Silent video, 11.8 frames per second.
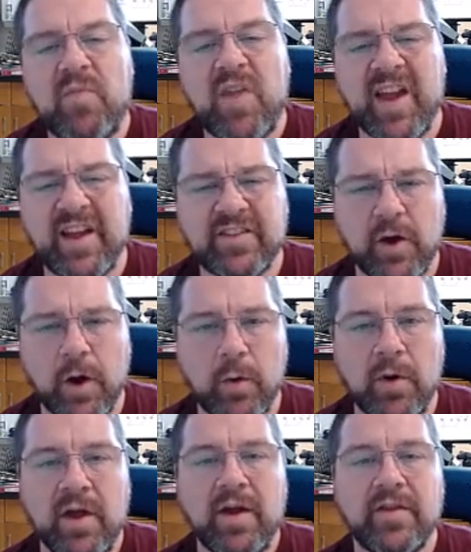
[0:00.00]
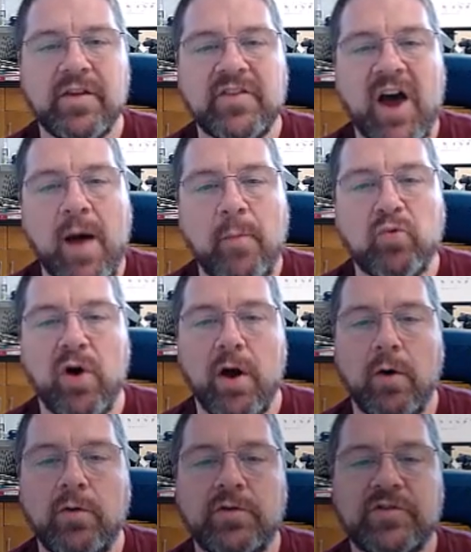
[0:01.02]
And so the top
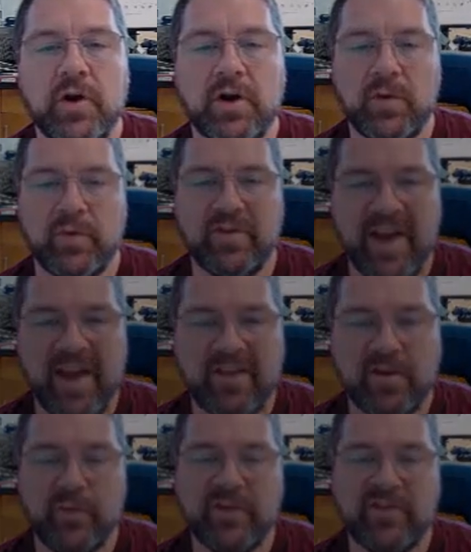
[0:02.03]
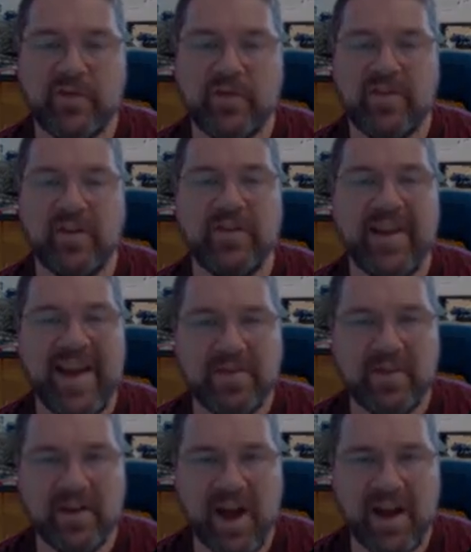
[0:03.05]
row, starting with lanthanum, is known as the
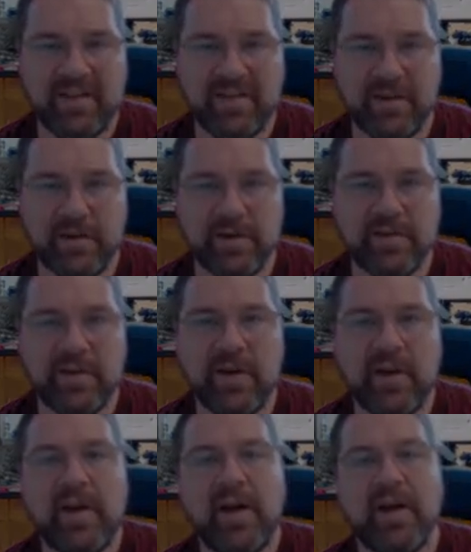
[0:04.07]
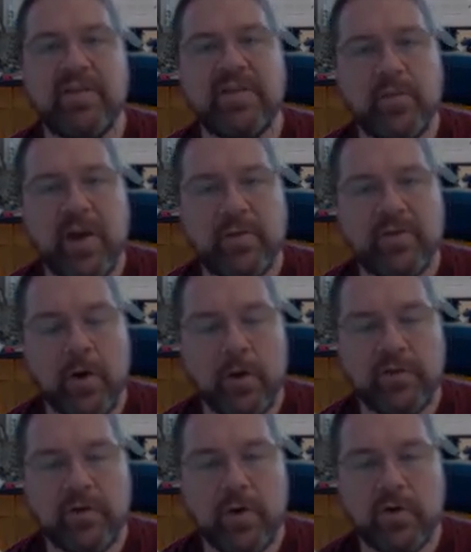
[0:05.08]
lanthanide series. And sometimes it
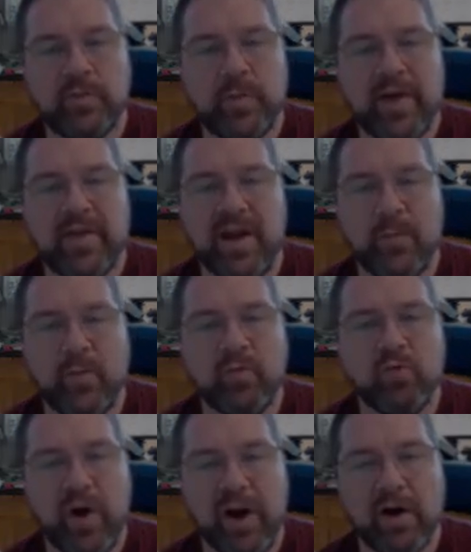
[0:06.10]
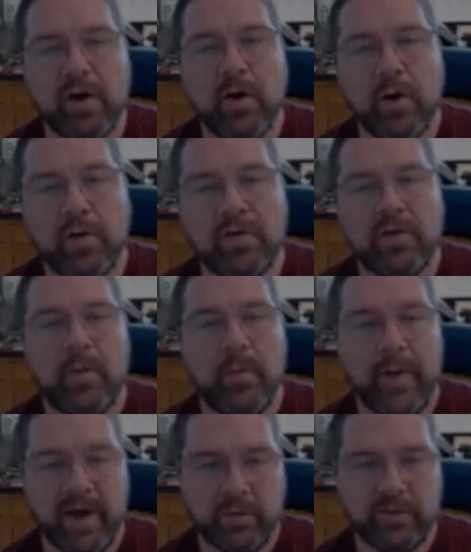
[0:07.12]
also goes by the name of rare earth
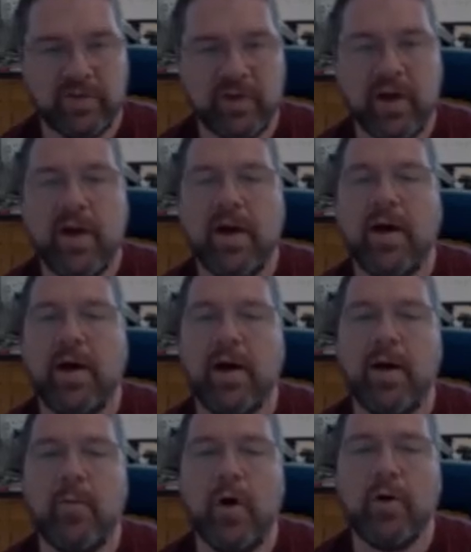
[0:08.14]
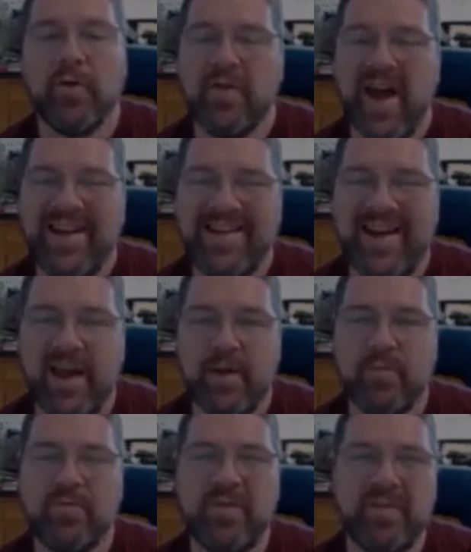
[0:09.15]
metals, although that
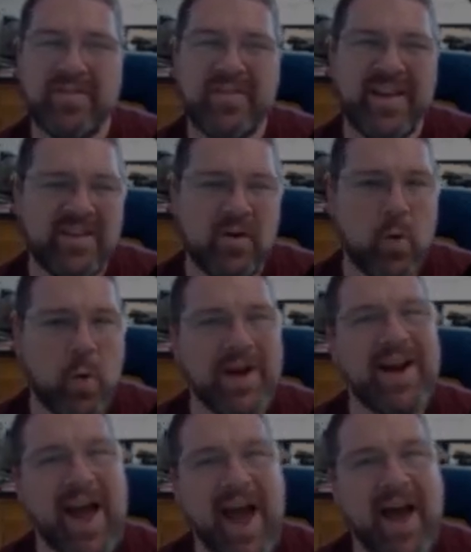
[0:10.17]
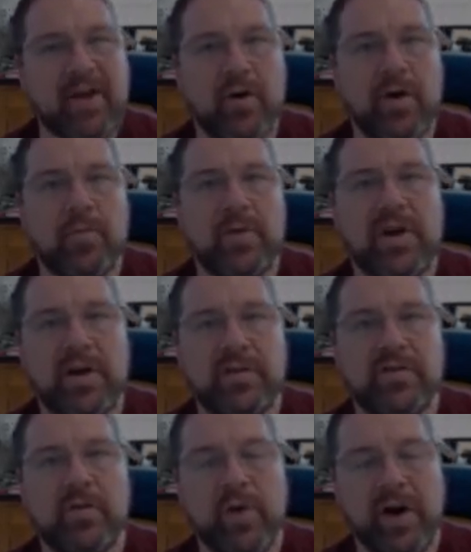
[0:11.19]
name isn't quite accurate because
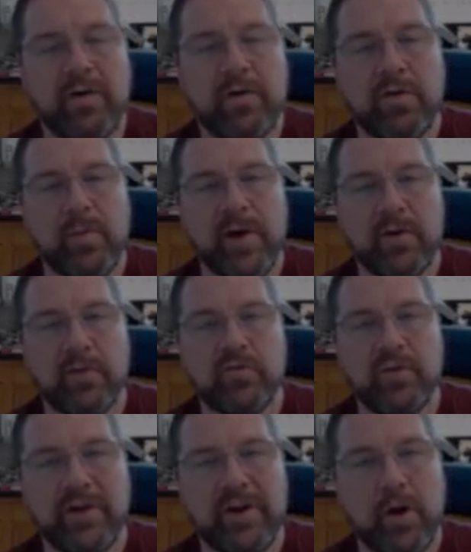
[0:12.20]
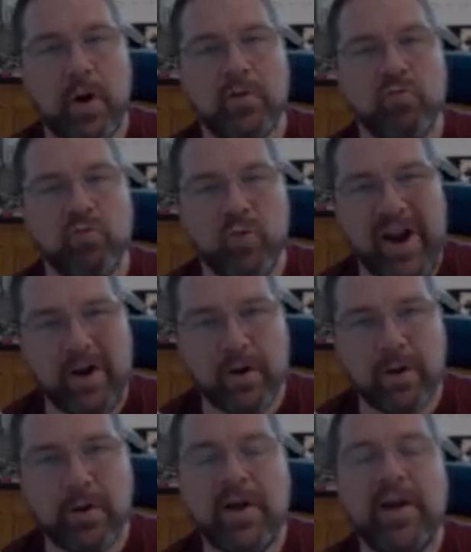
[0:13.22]
the rare earth metals really aren't
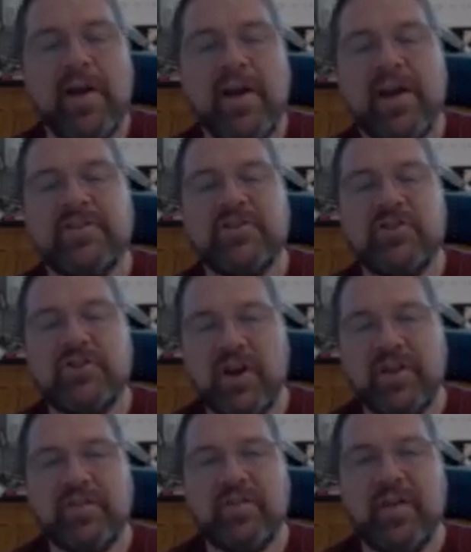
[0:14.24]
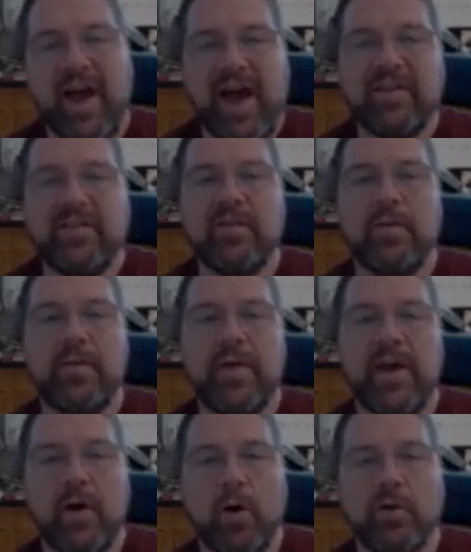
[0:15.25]
rare. It's just that
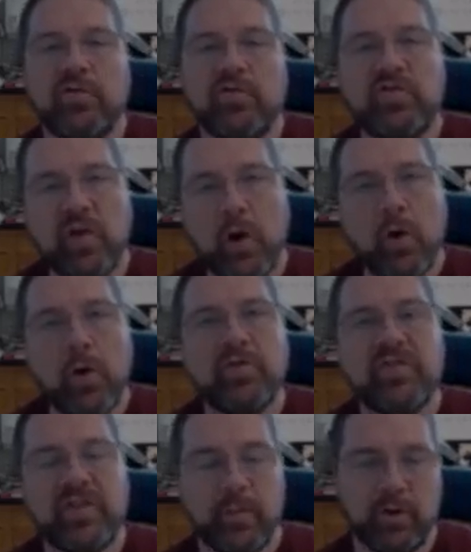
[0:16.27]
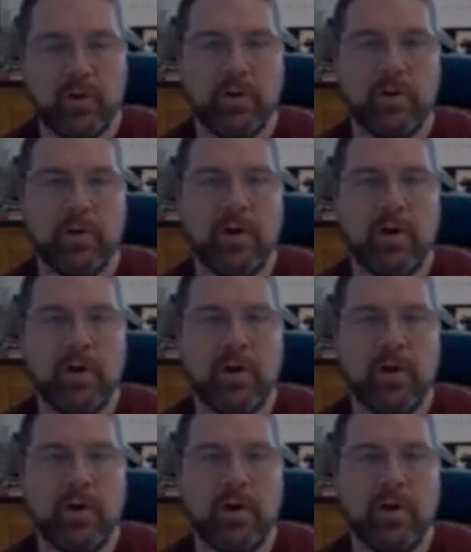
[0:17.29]
they are so similar,